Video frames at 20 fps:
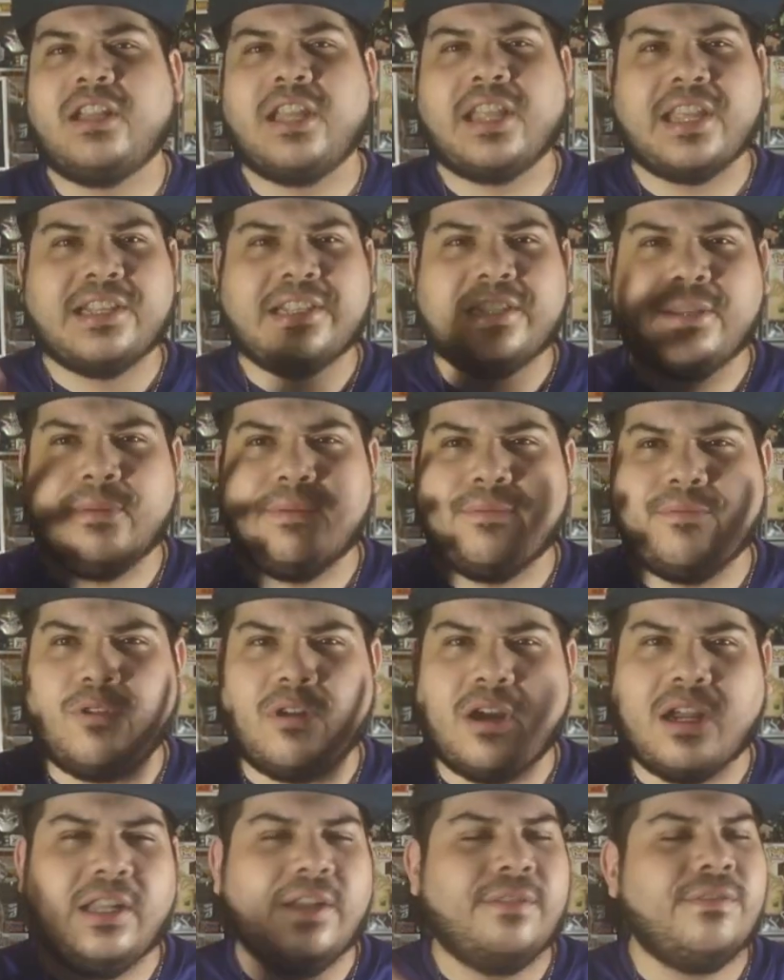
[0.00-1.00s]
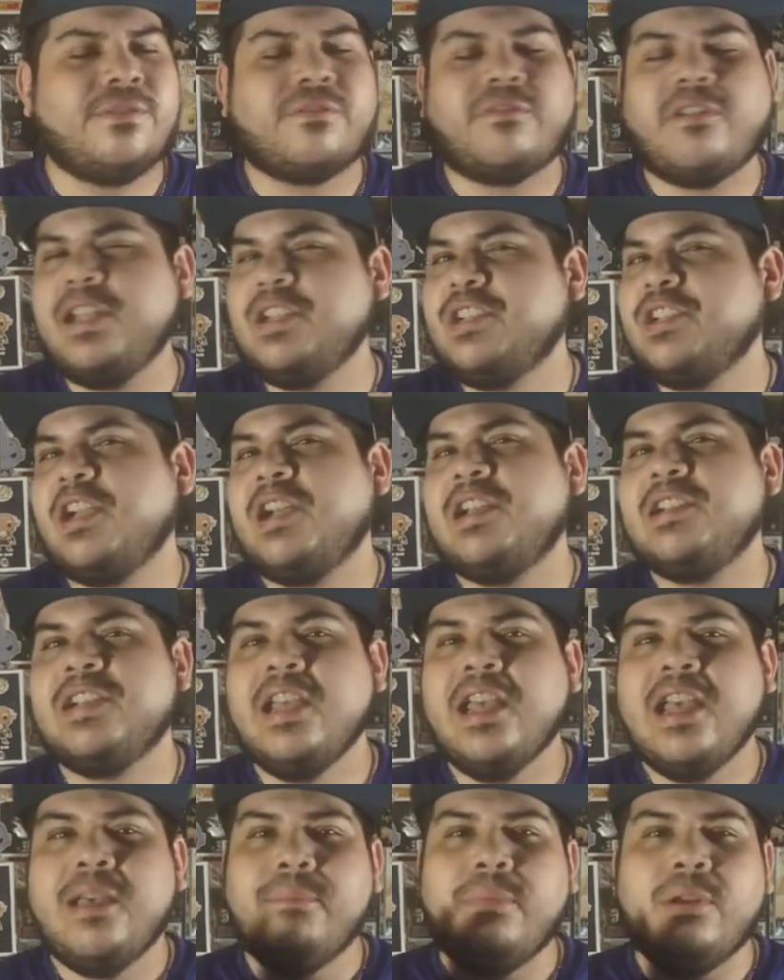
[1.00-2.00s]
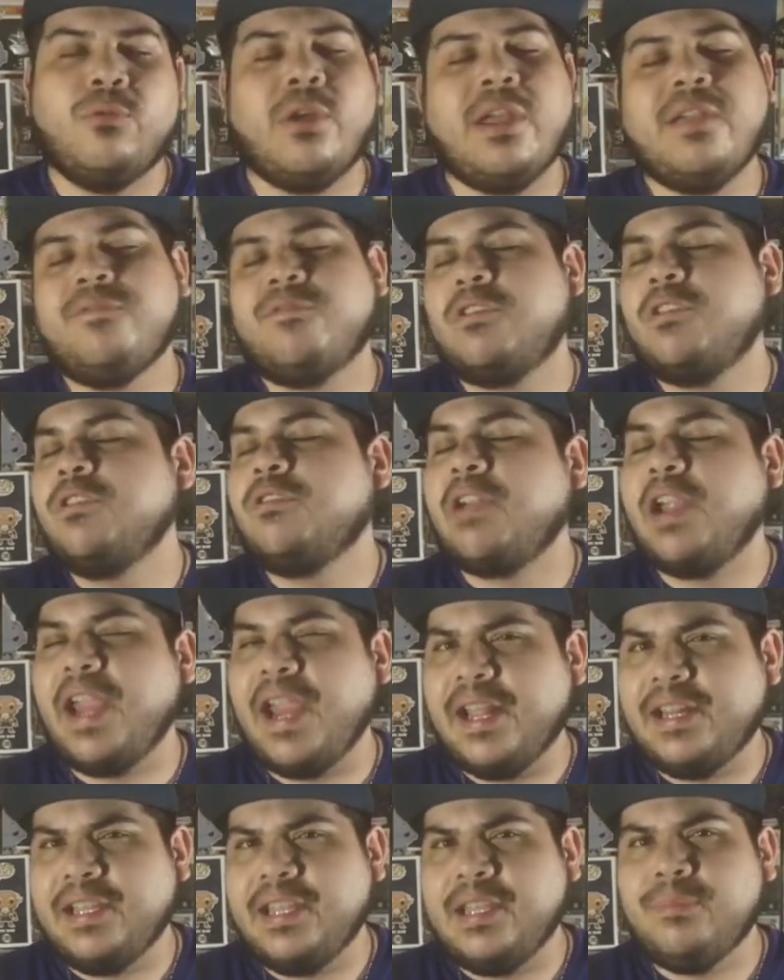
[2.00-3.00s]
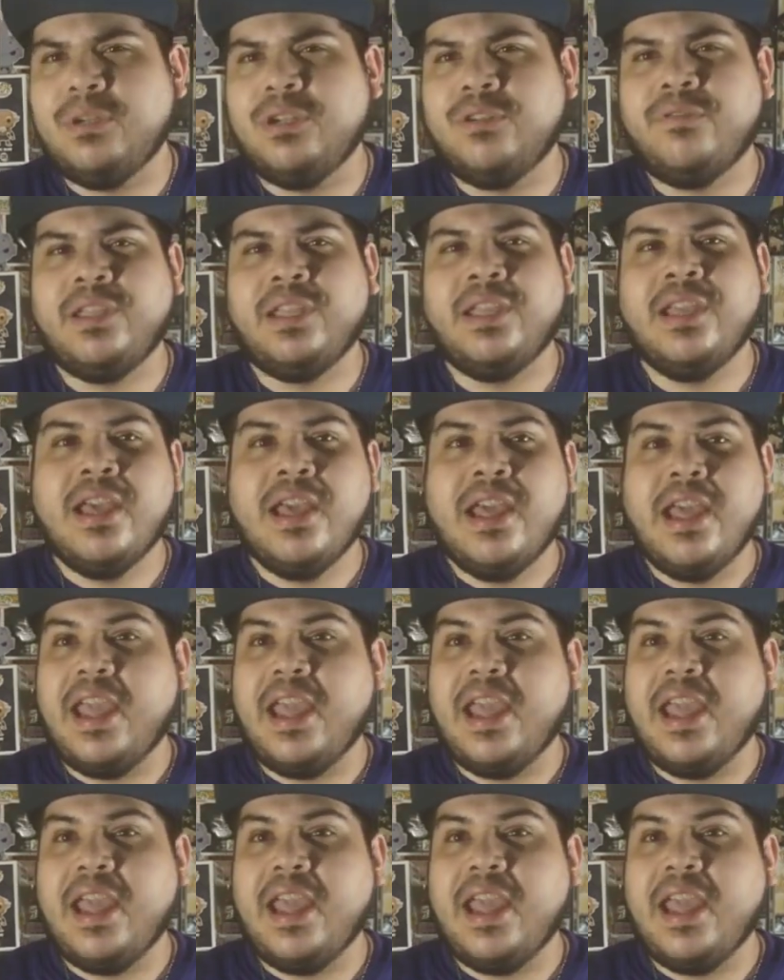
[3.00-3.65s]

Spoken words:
Like I said before, I love the franchise, been waiting for a great Alien movie,